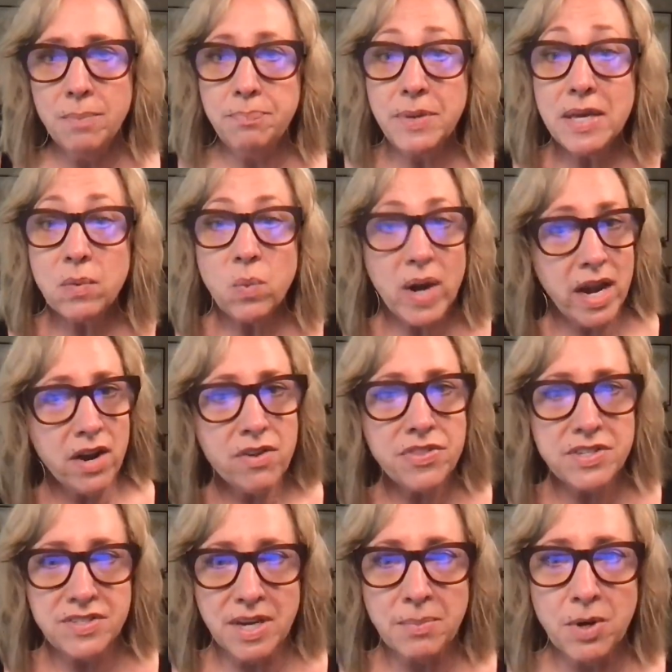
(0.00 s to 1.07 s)
beware the
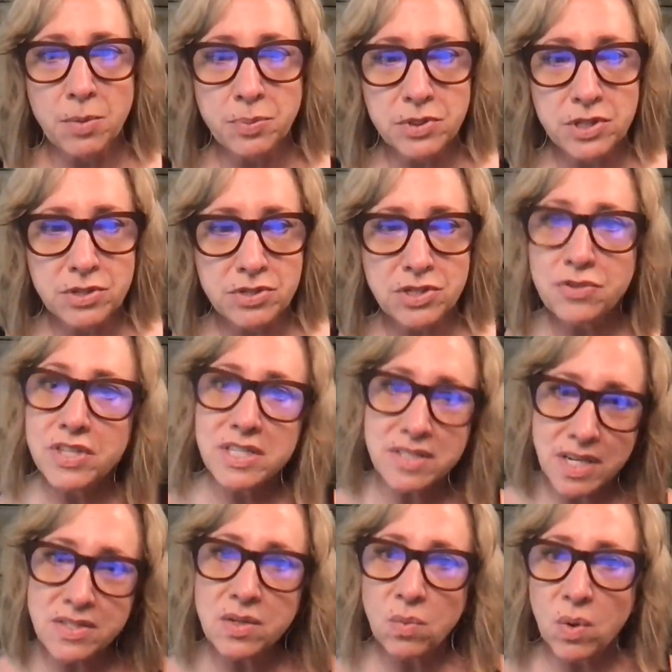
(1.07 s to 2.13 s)
demo producer that
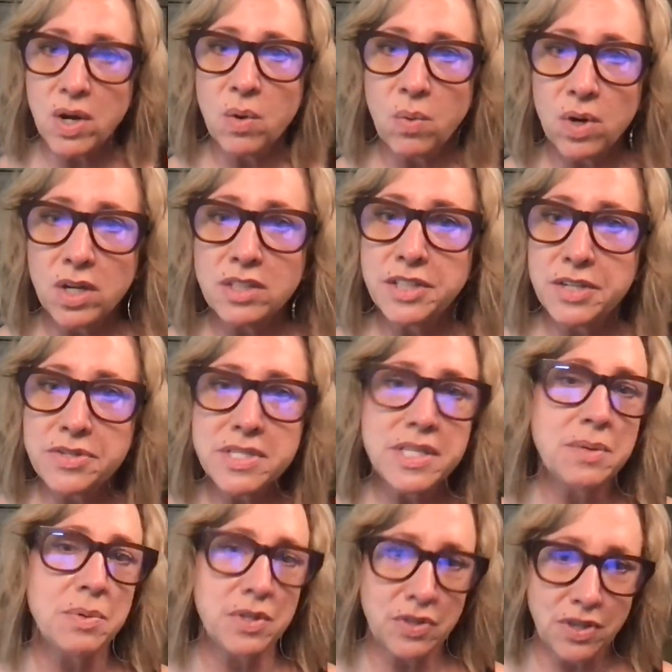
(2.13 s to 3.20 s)
doesn't want to work
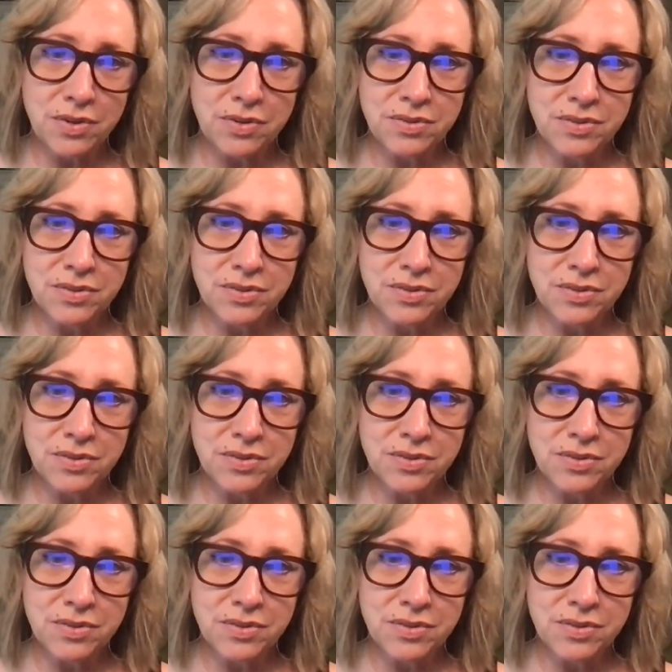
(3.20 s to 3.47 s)
closely with you,